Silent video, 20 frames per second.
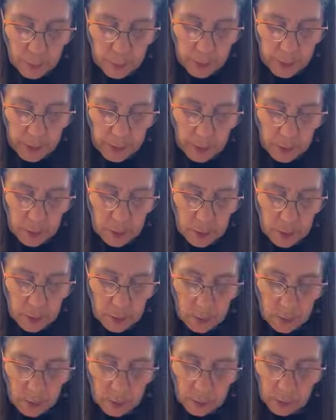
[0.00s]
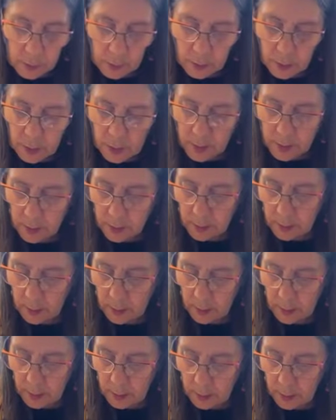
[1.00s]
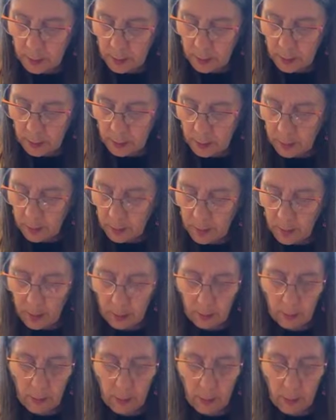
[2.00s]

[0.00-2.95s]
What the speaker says: of the branch. Is it? Yeah.